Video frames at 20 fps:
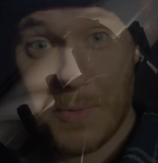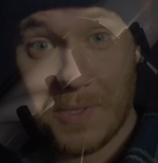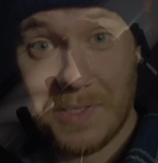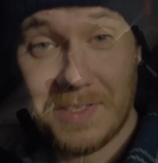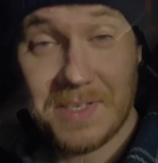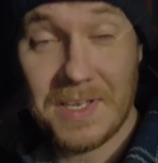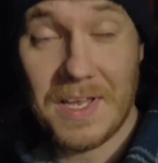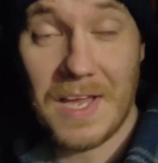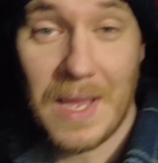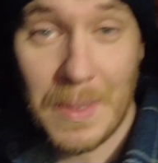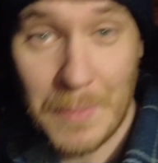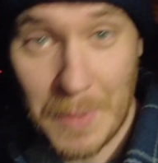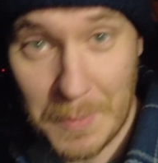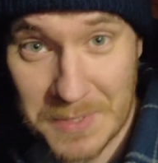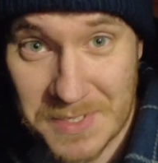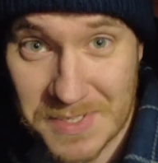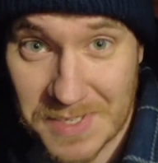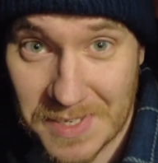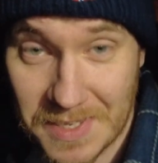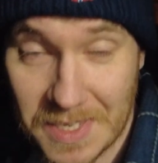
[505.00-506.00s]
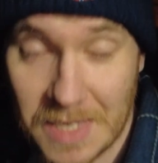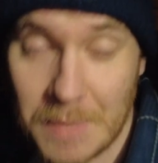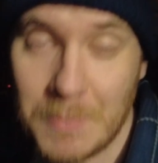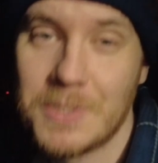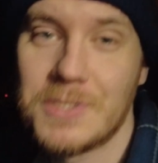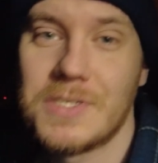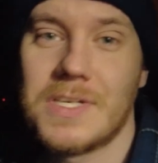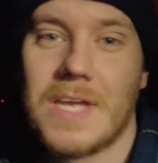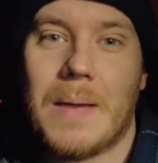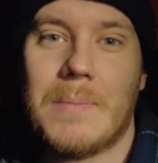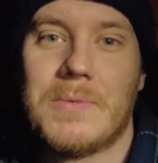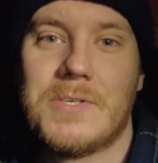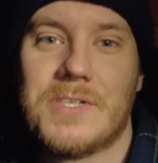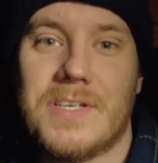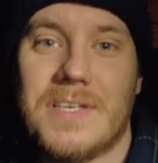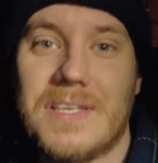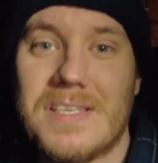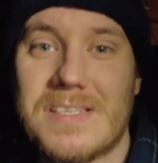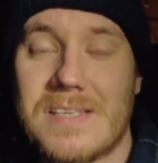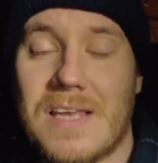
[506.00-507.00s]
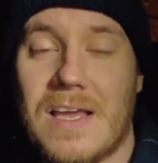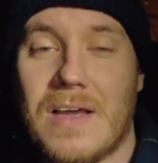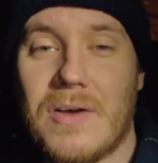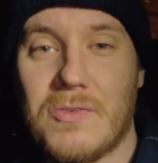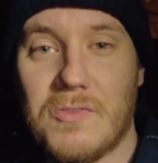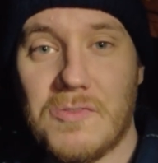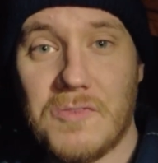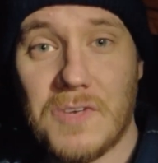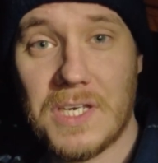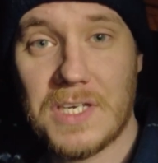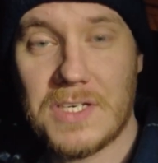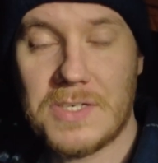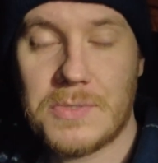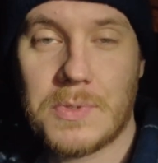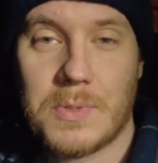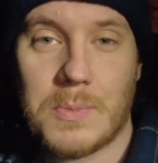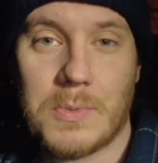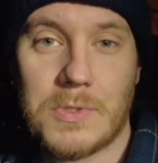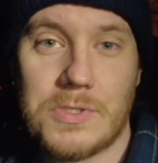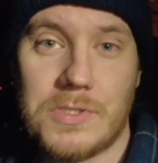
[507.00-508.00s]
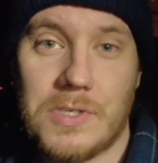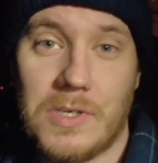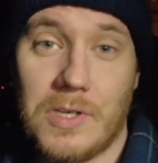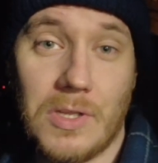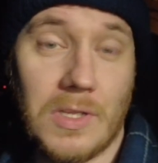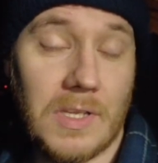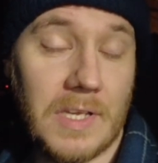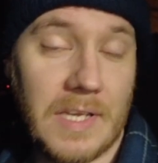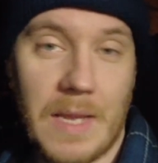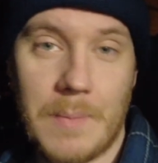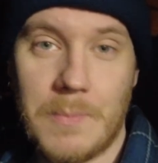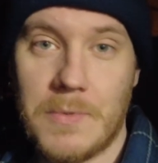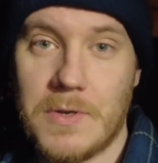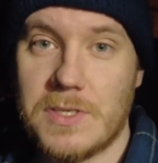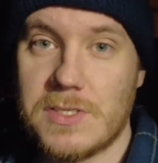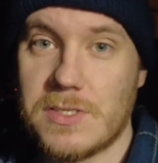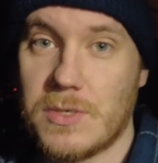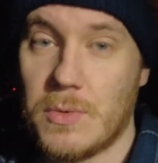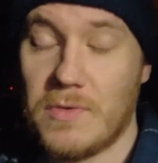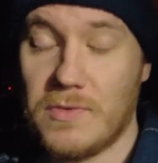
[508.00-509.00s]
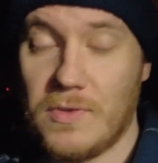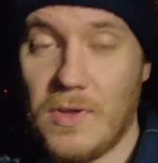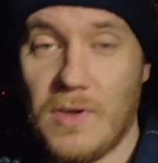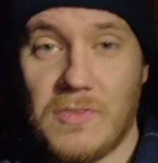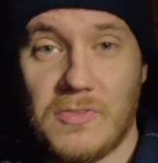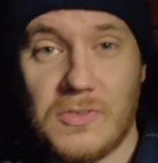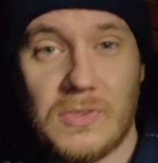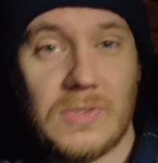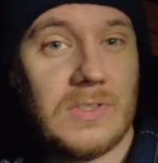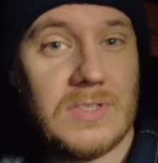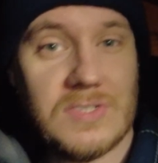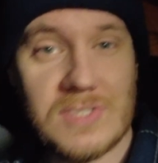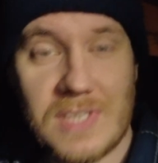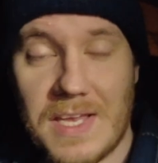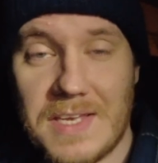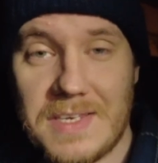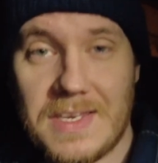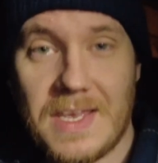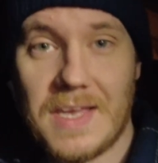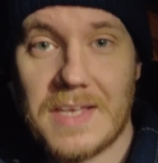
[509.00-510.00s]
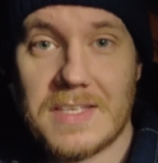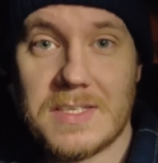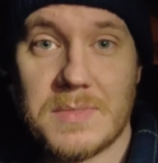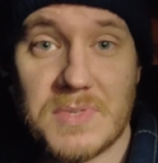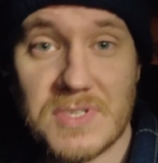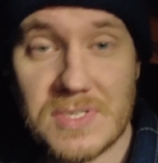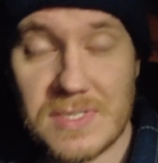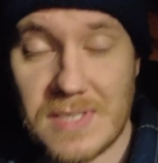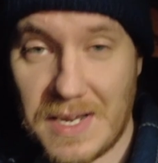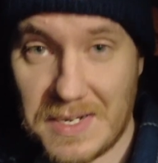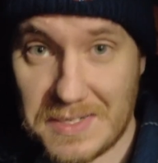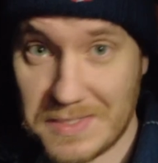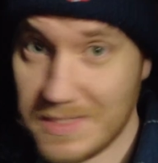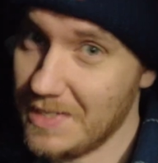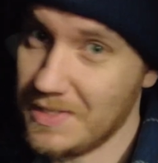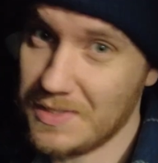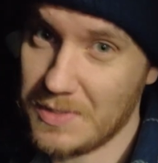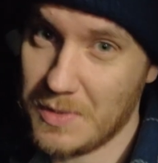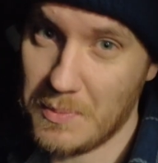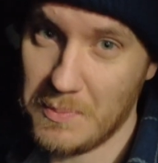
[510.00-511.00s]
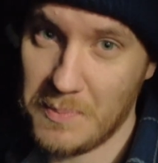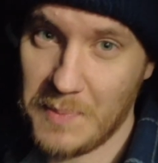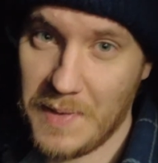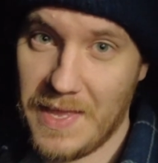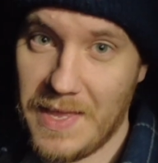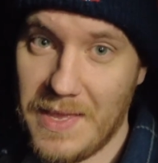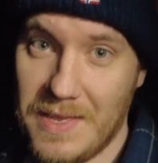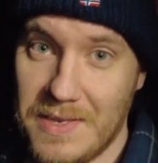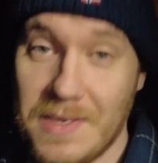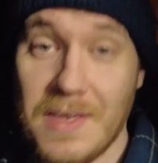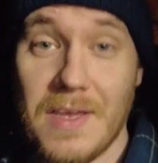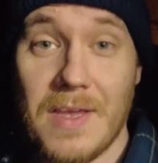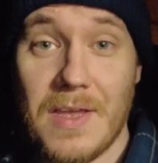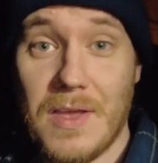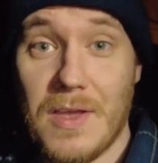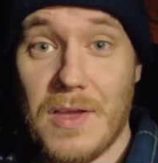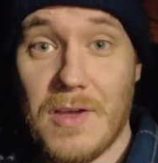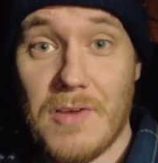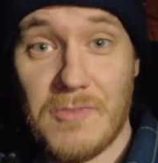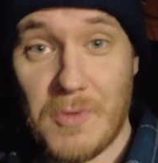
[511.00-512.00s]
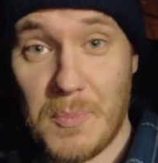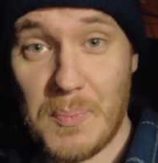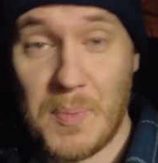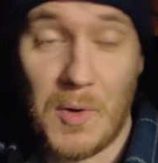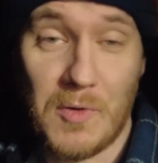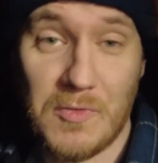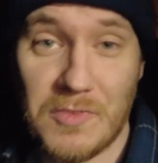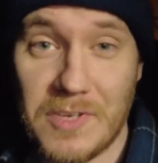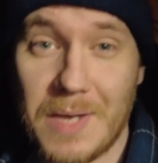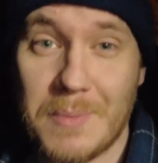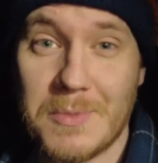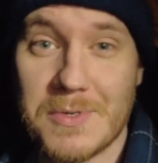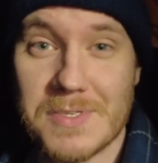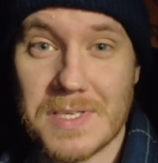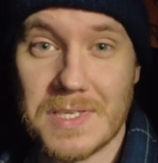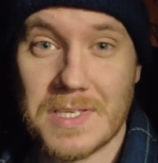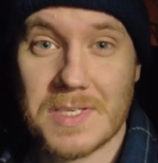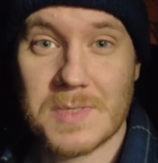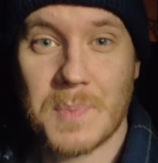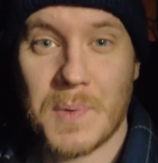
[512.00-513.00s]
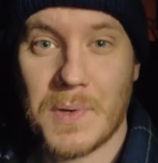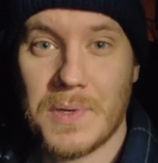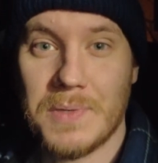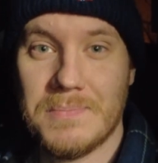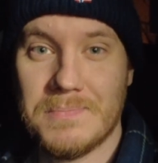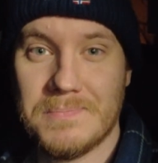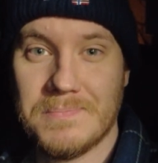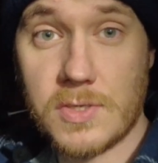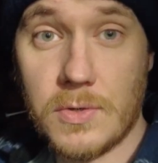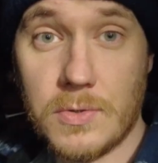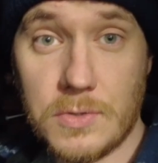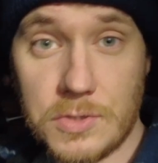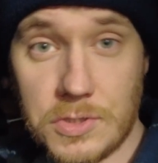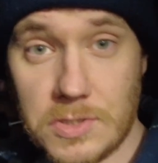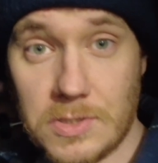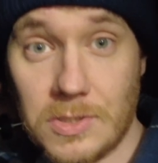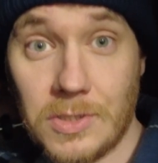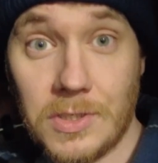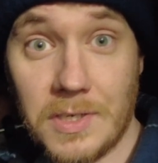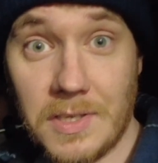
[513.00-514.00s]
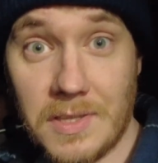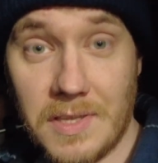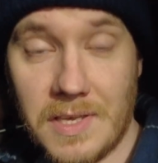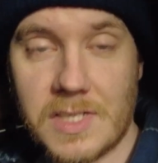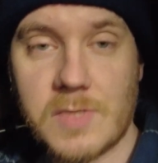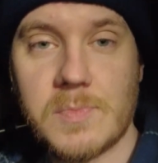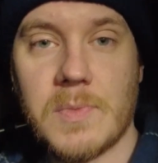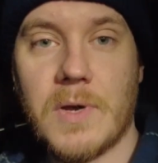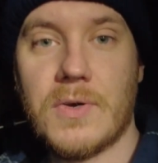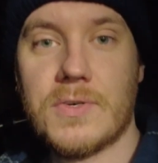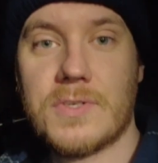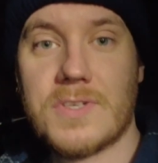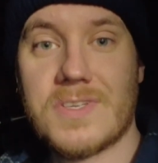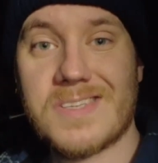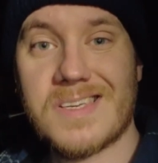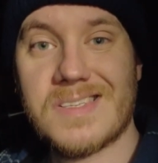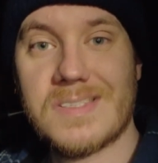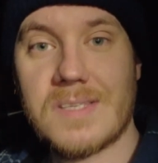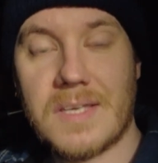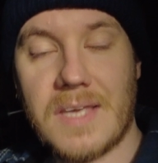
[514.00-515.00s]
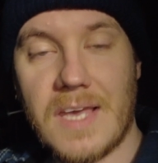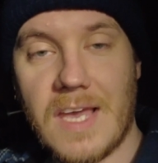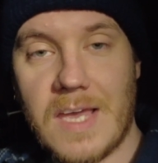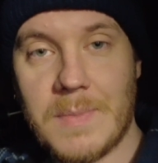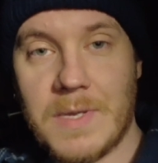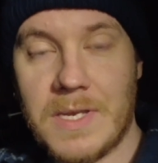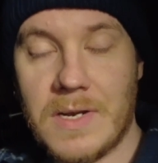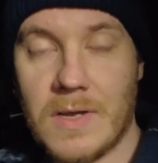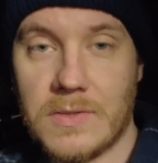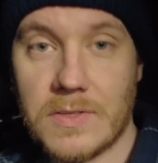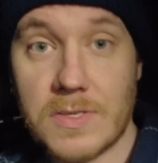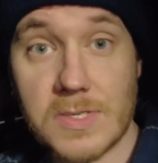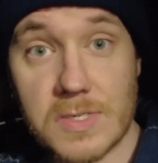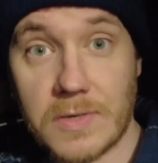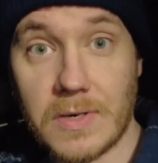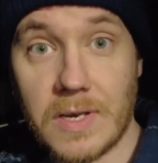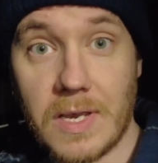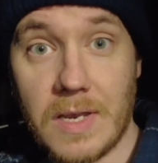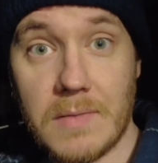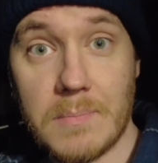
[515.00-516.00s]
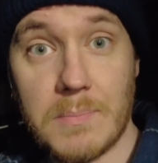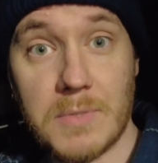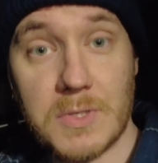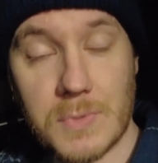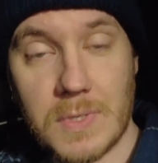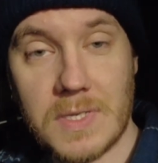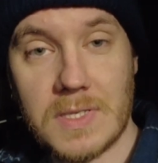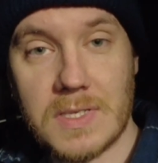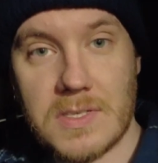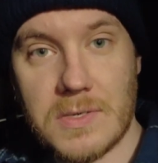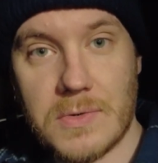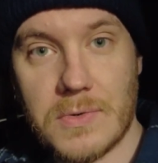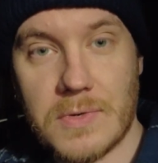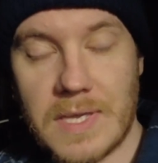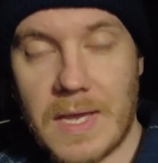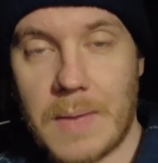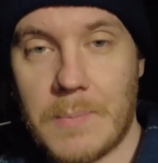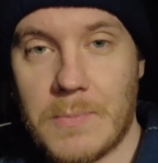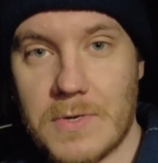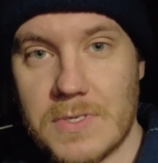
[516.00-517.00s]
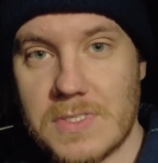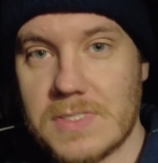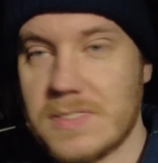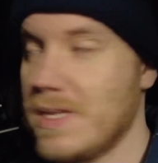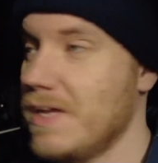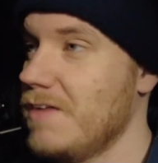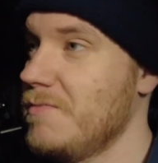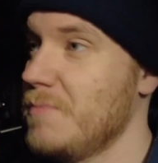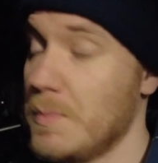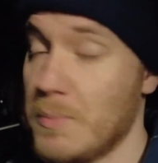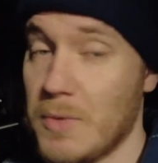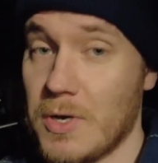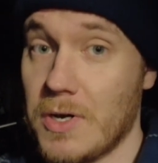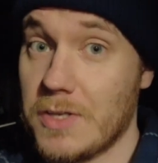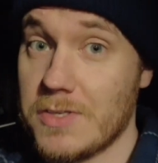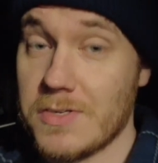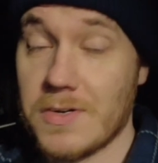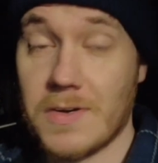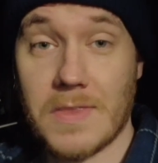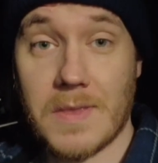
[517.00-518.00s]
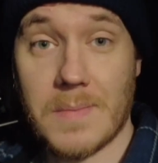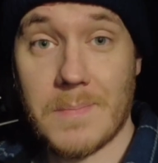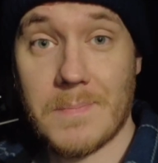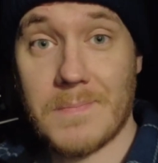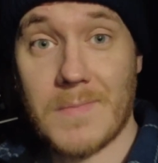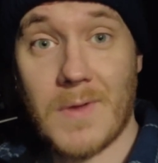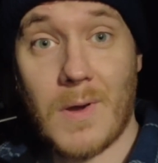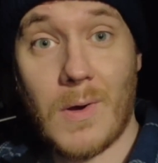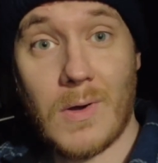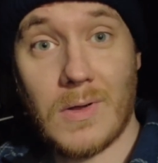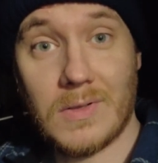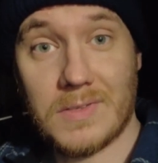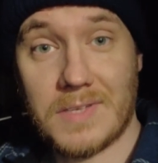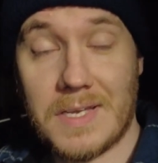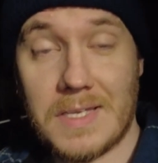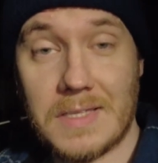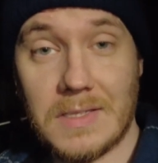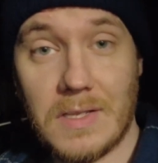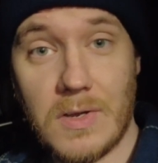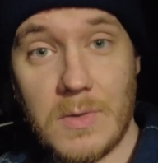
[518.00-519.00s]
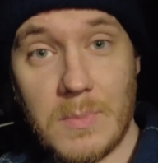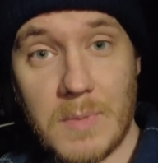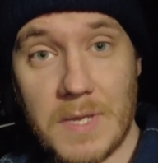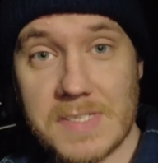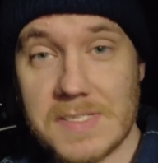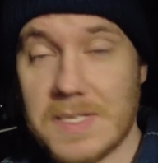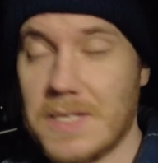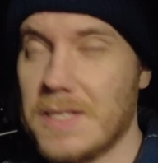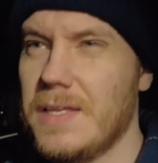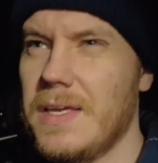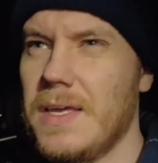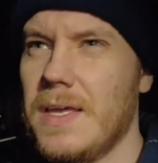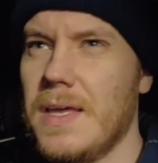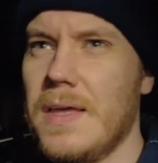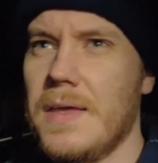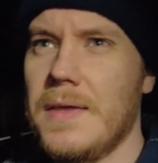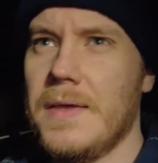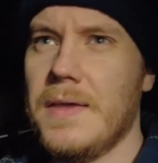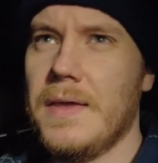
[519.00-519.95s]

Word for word: Well, I'm happy to say that image capture is now finished with a one-shot colour camera, so we've got a full set of data to be stacked and compared for both cameras at this point. So just looking at the exposures as they came in on the screen between the two cameras, I've been monitoring them all night long basically.